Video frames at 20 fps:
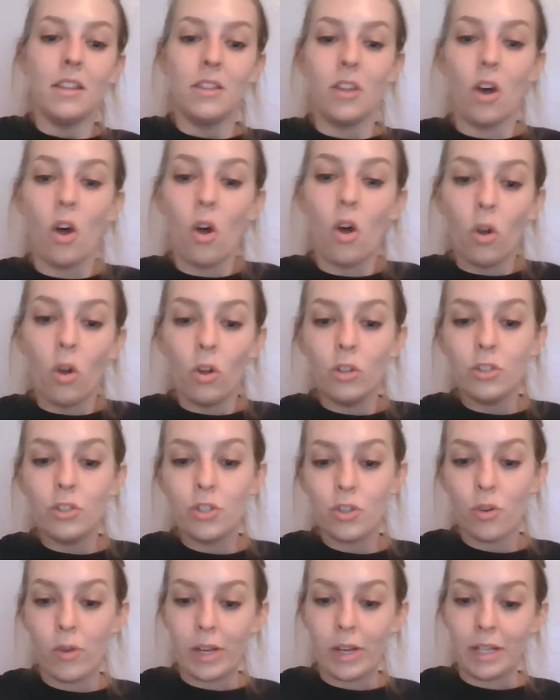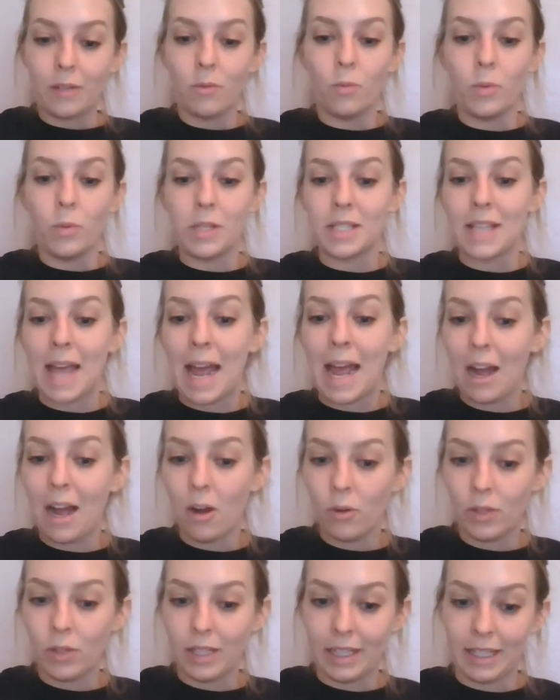The whole joint was
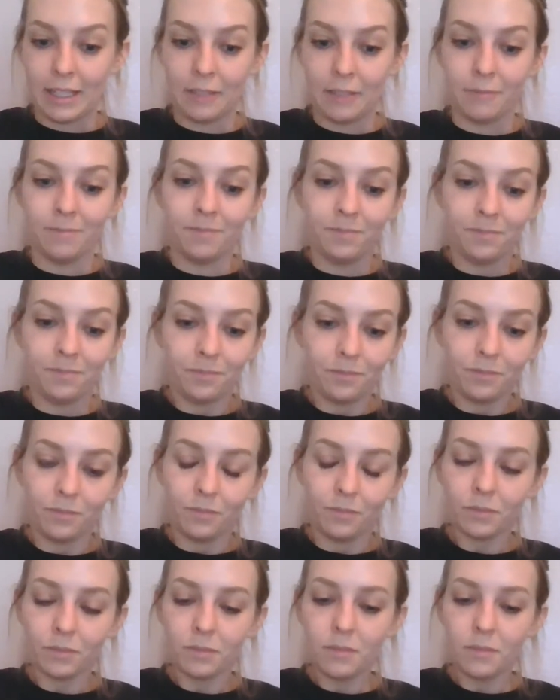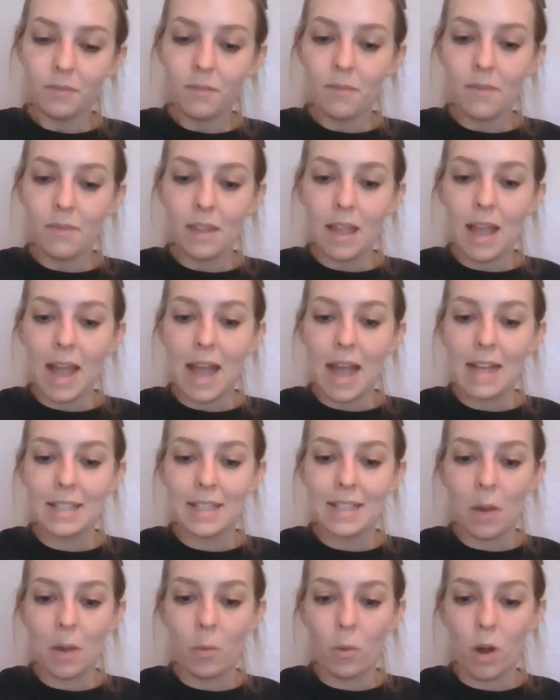howling.
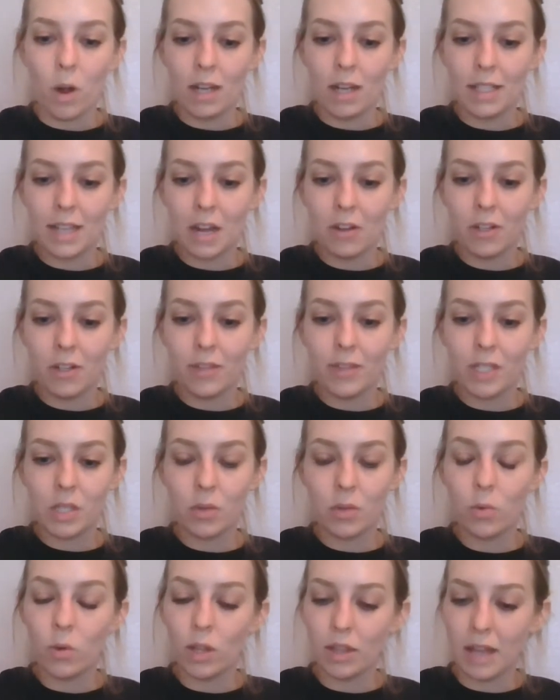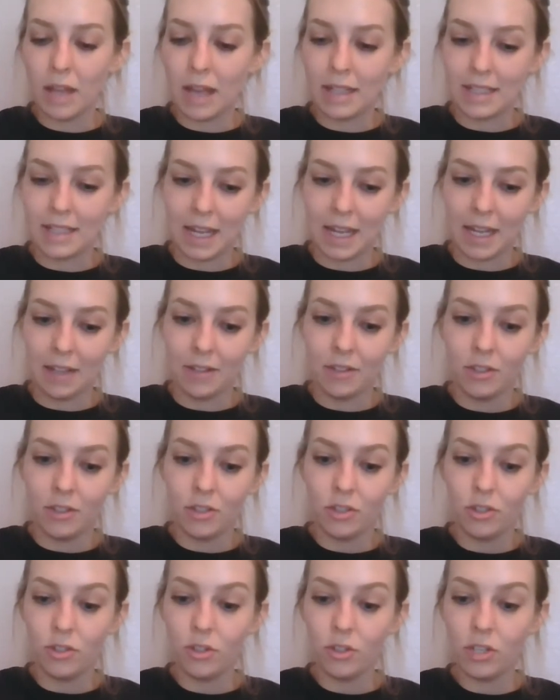As I walked out of school that day,
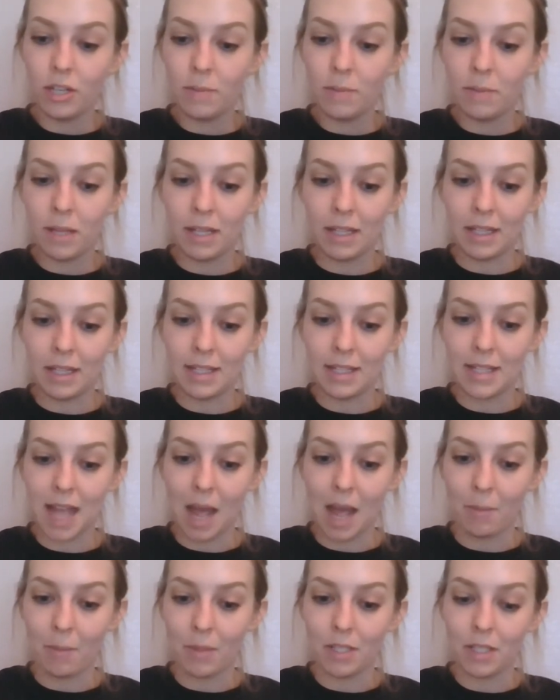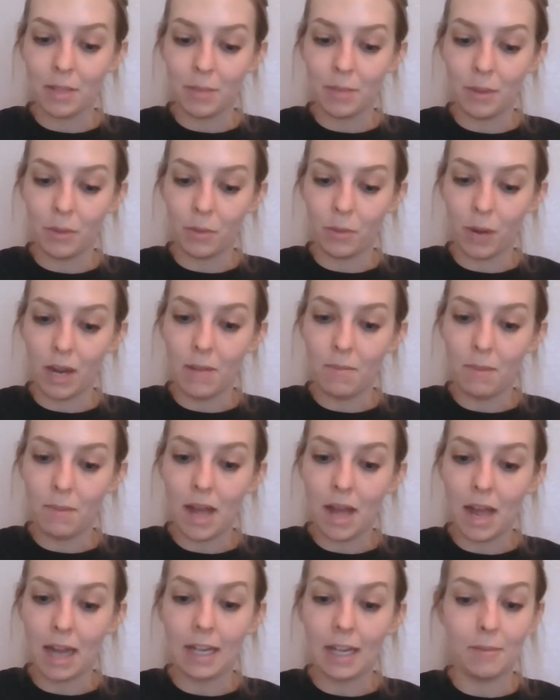Judy Billings happened to be right
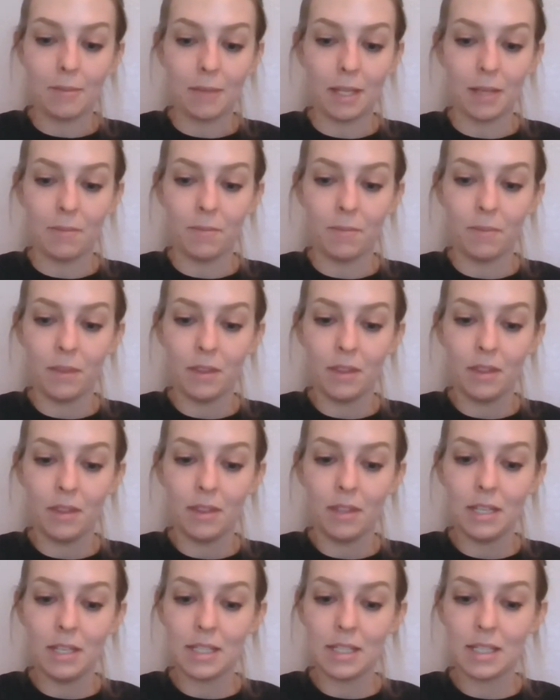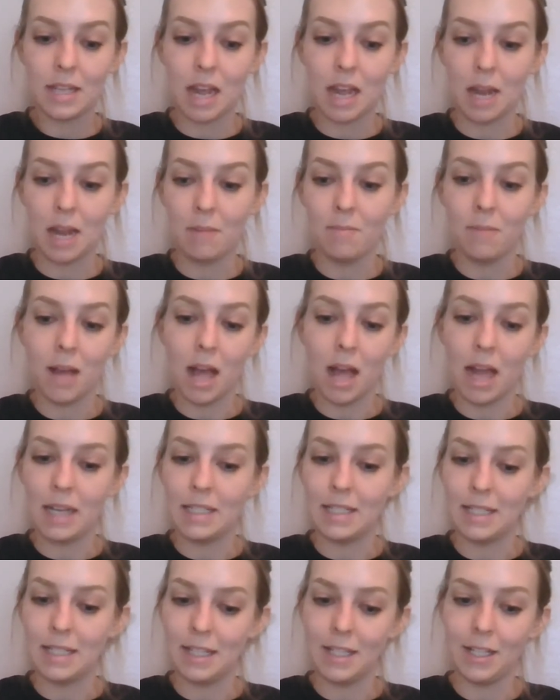behind me. This time,
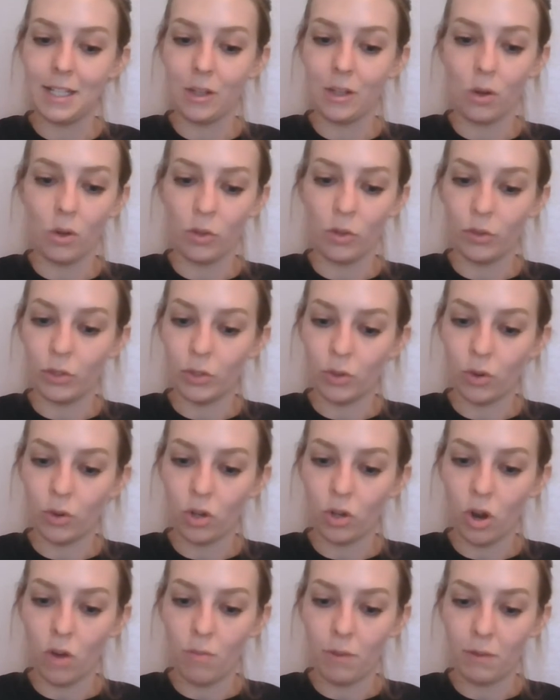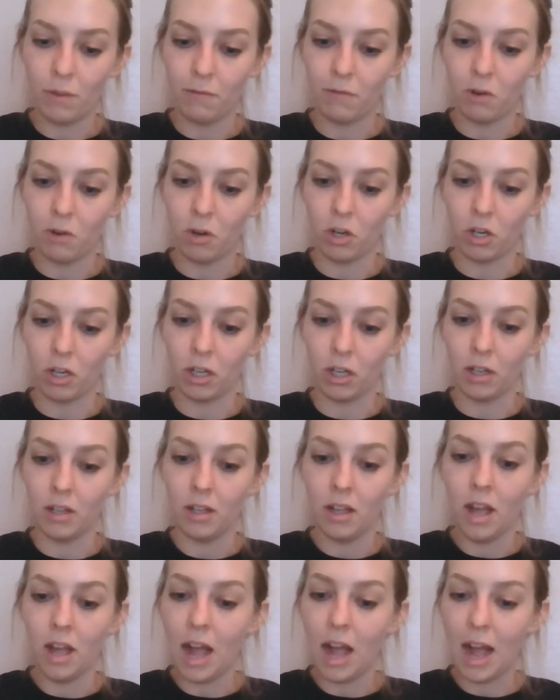I didn't hold the door open for her.
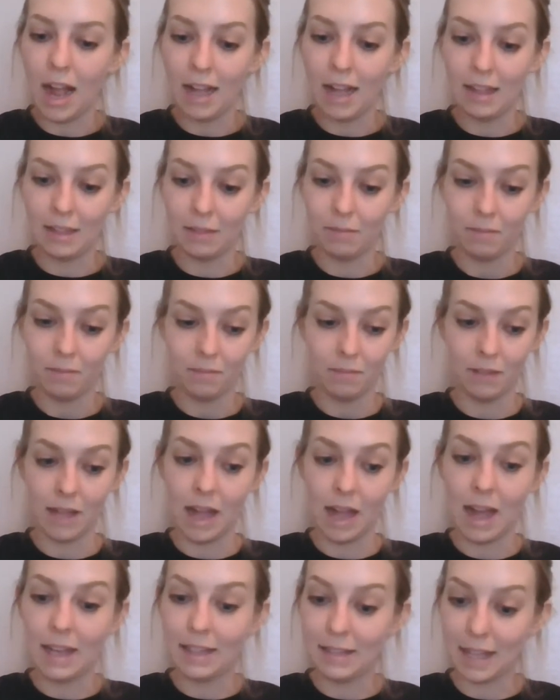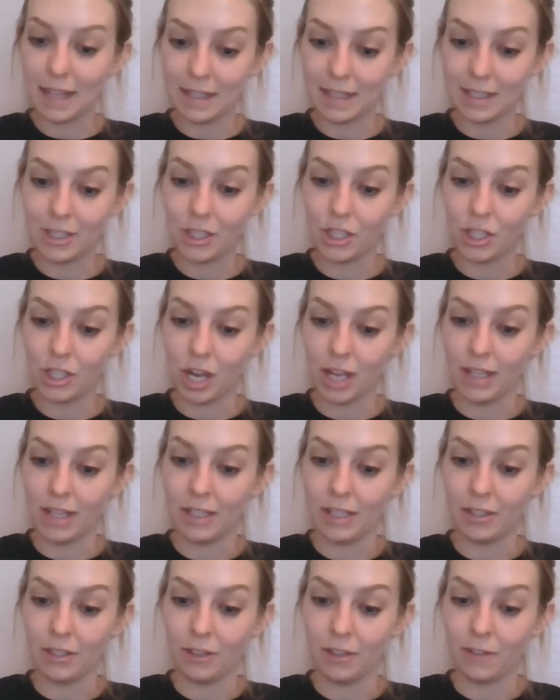I let it shut
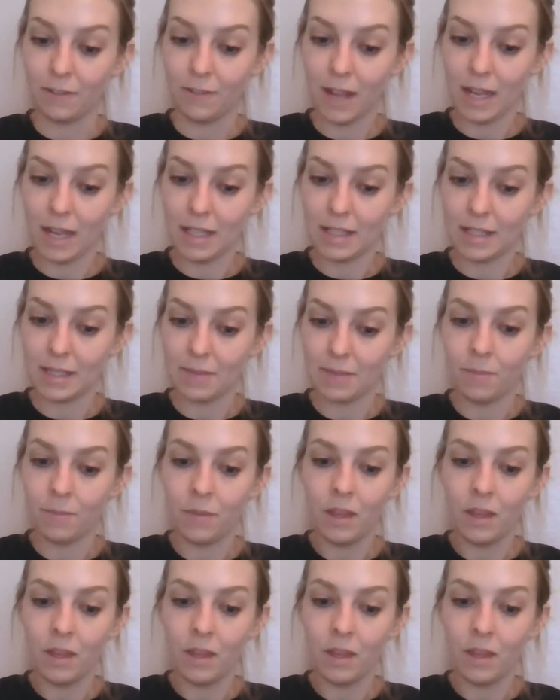in her face.